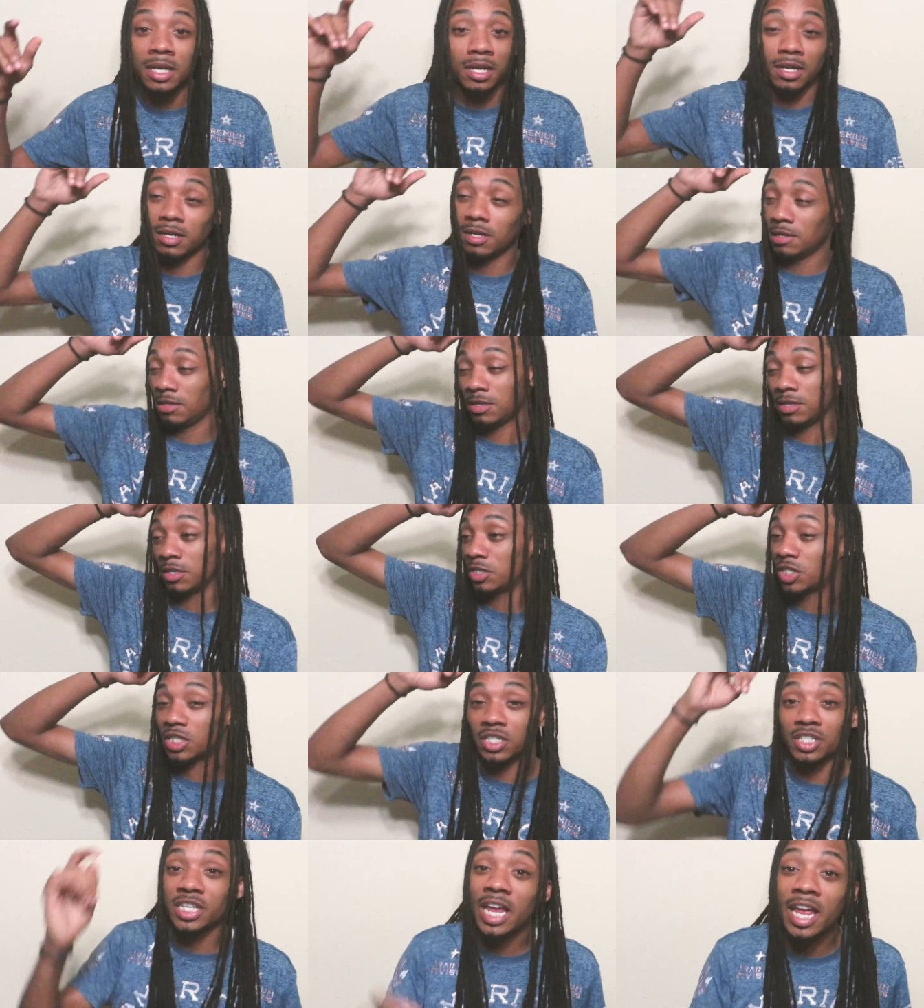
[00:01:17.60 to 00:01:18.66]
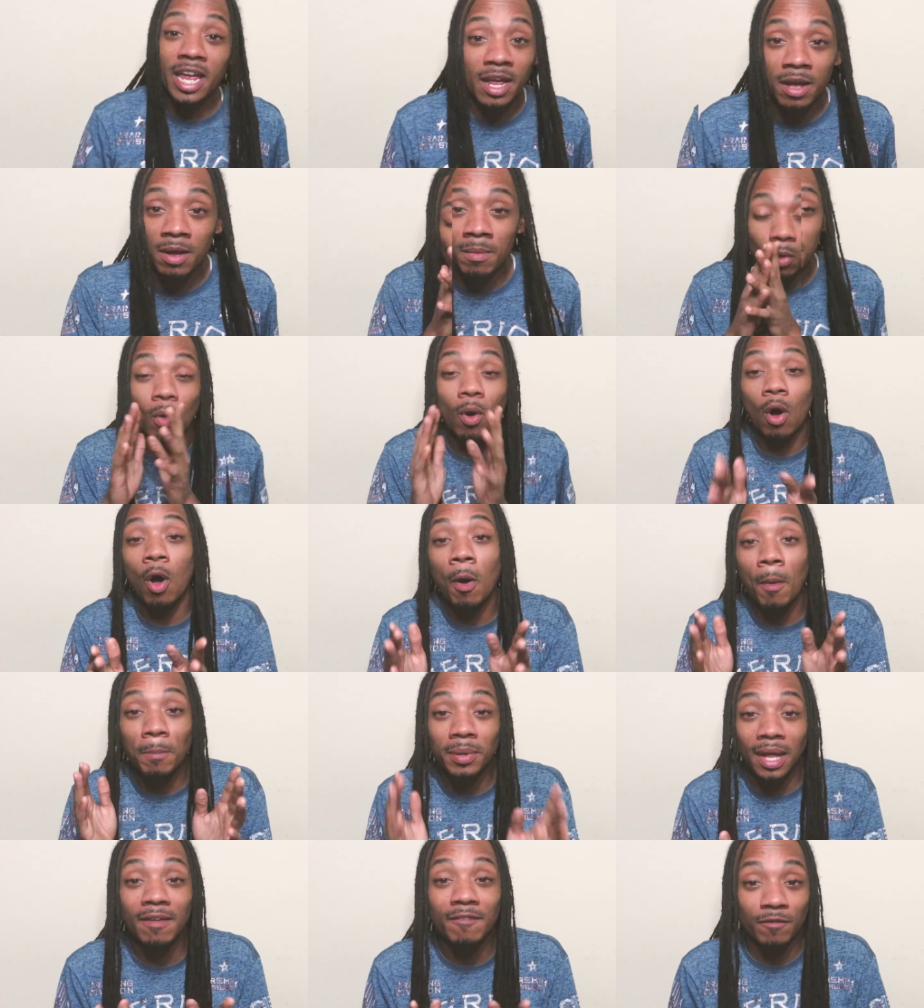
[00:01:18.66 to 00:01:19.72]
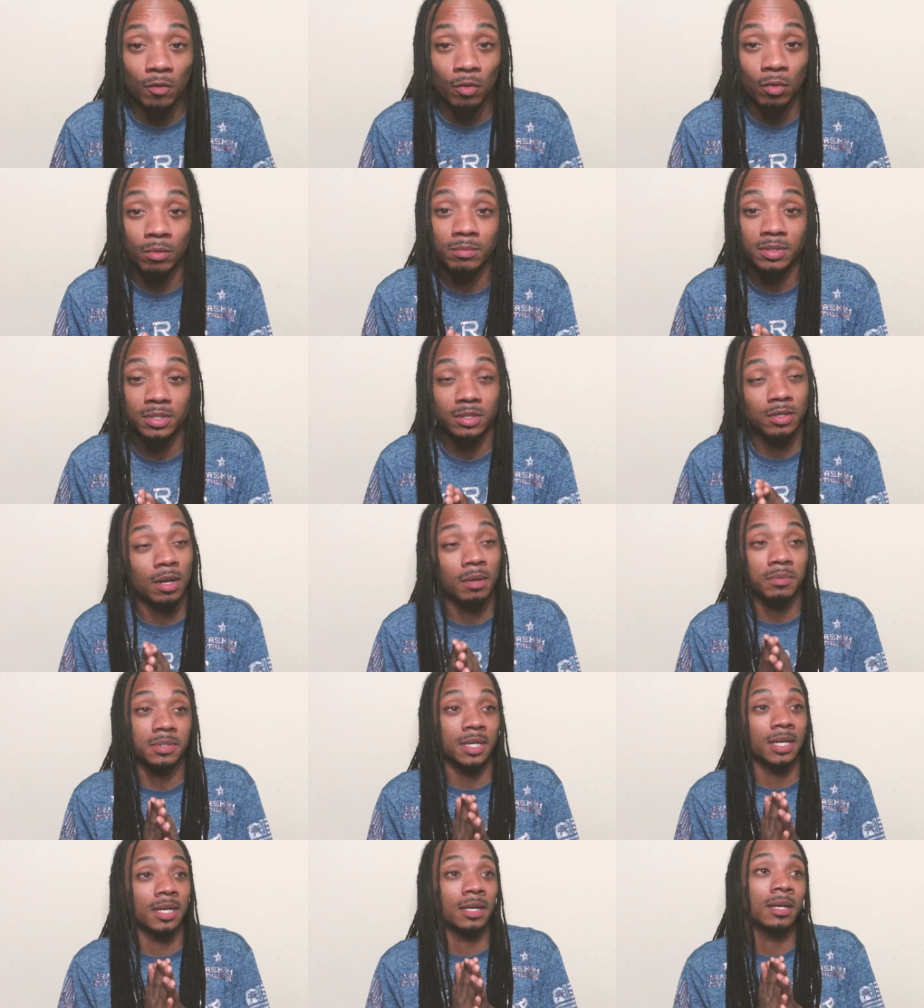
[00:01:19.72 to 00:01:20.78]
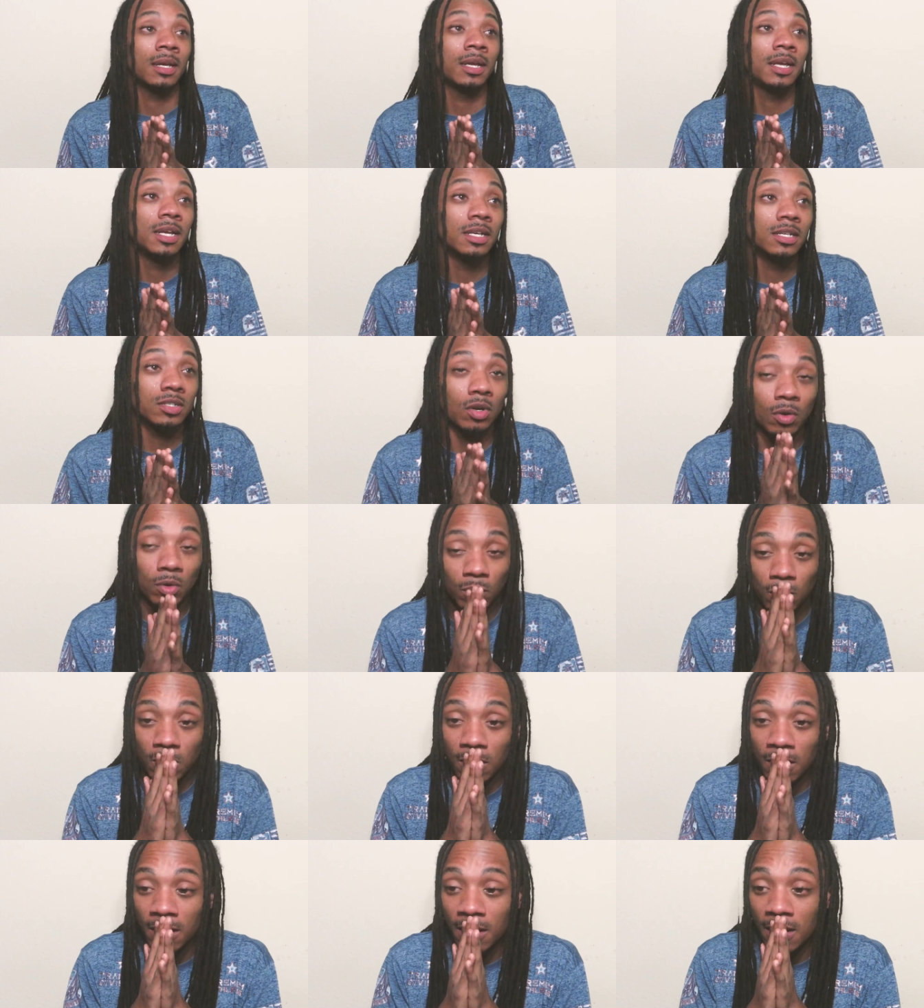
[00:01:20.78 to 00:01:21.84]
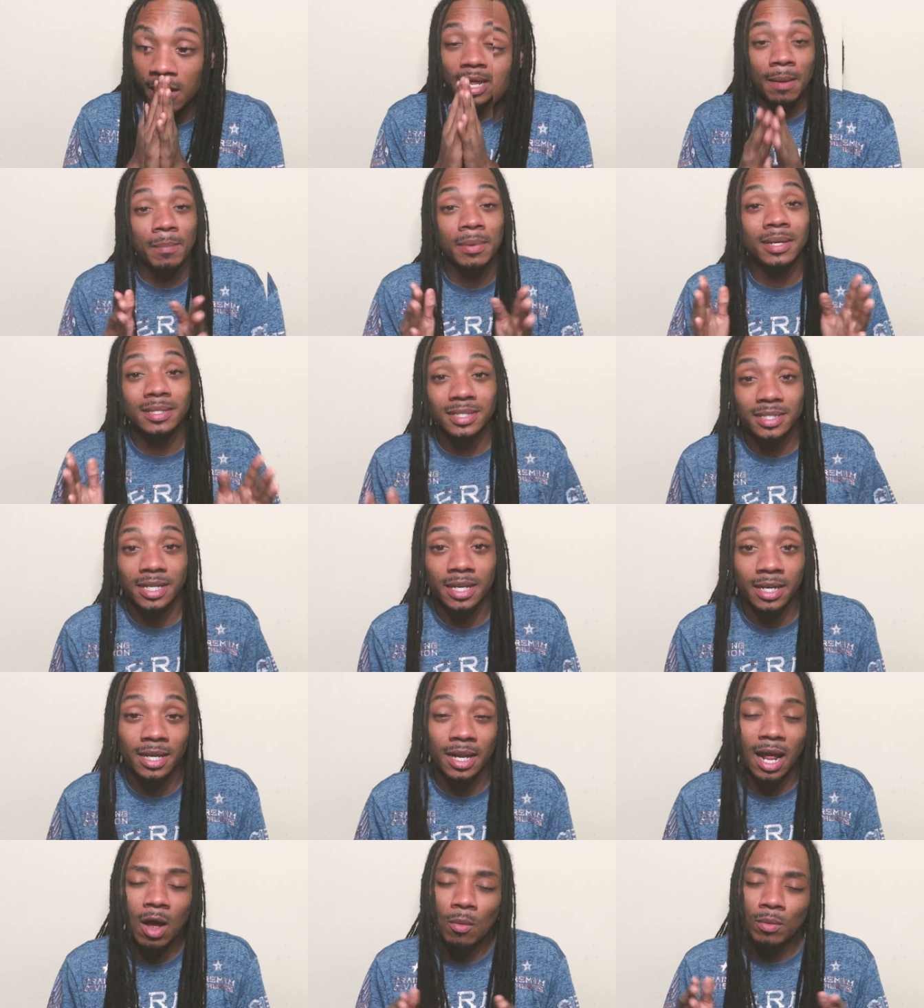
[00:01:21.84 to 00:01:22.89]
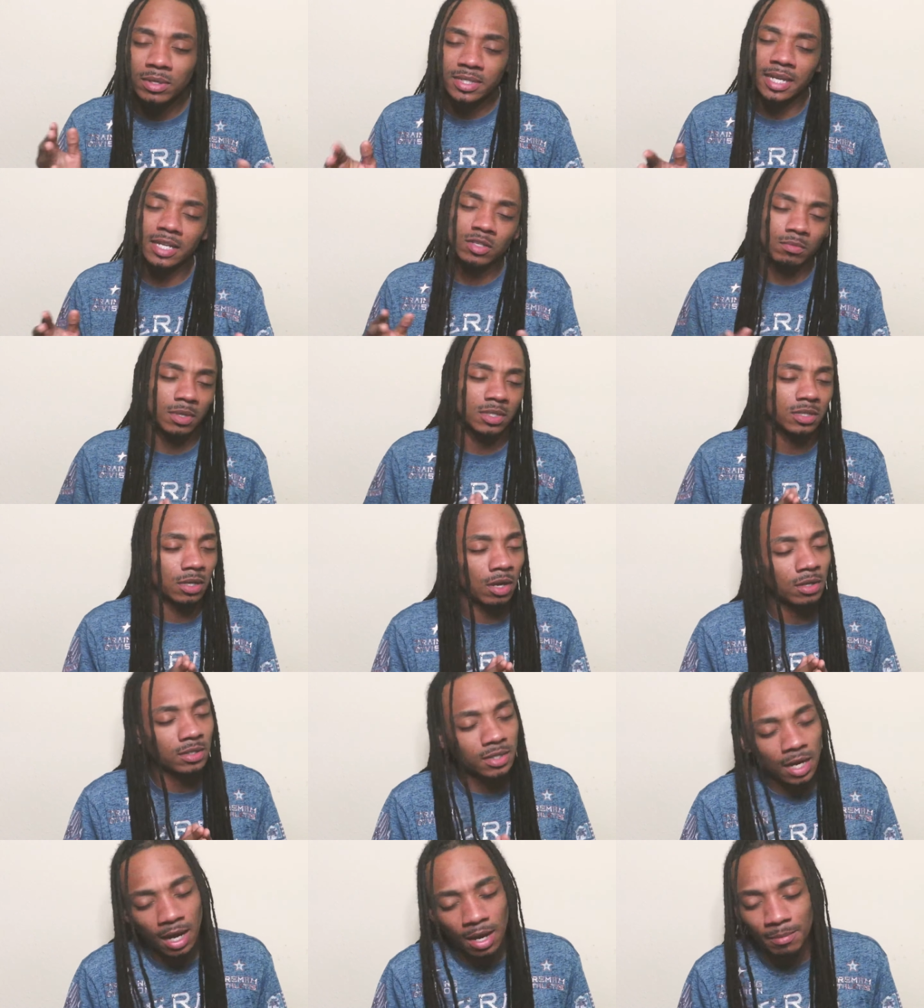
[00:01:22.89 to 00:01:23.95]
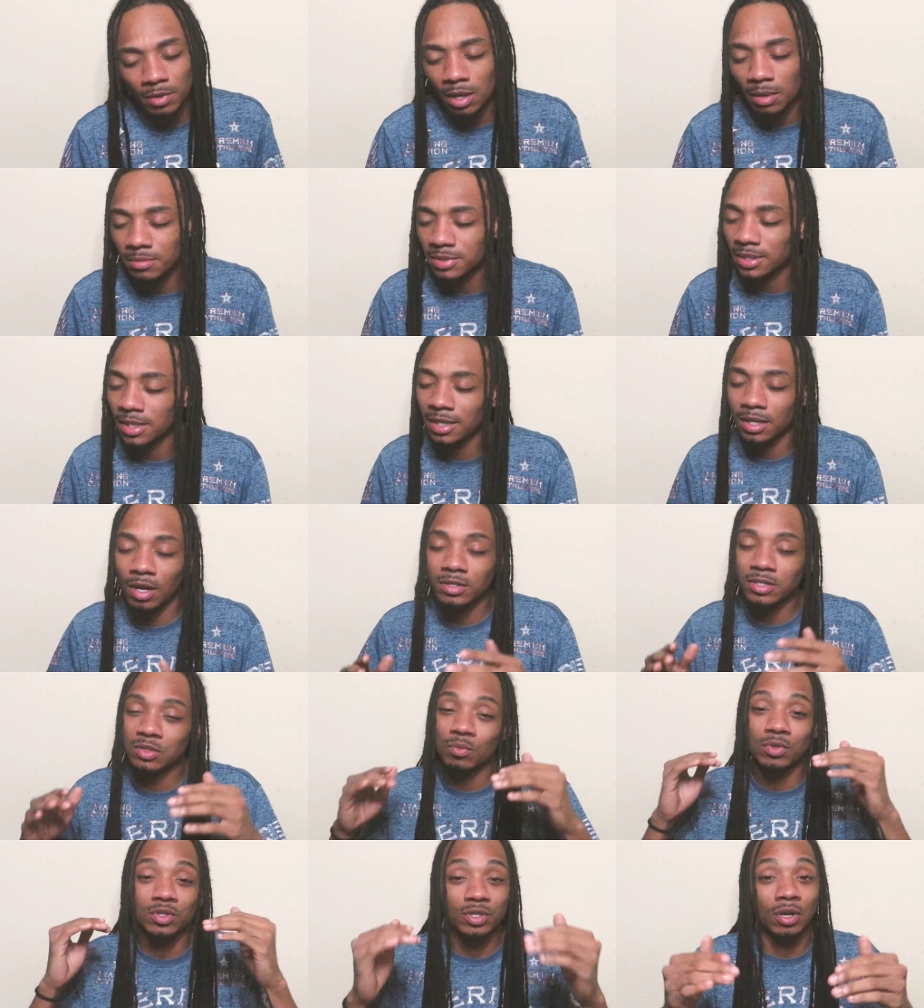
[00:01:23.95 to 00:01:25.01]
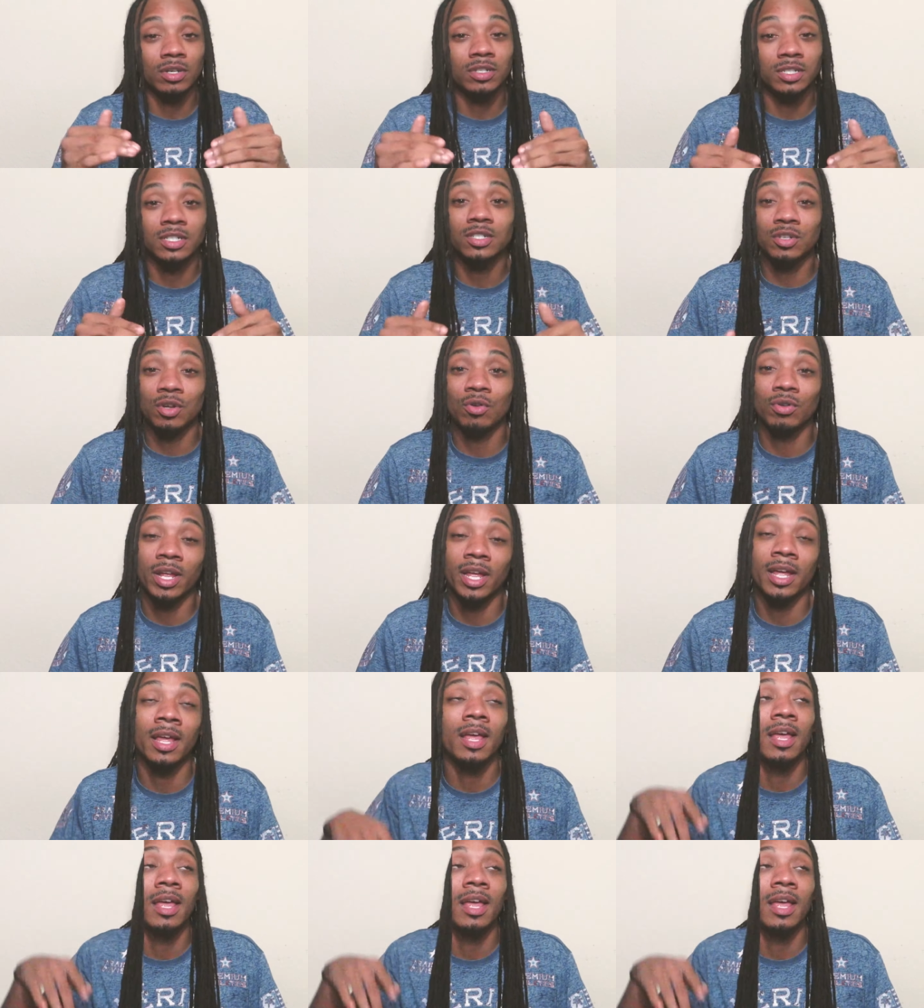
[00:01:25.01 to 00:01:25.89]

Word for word: uh, uh Shazam, all platforms, you know what I'm saying? So, that being said, I don't want to take too much of y'all time, you know what I'm saying? Y'all just want y'all to just know that.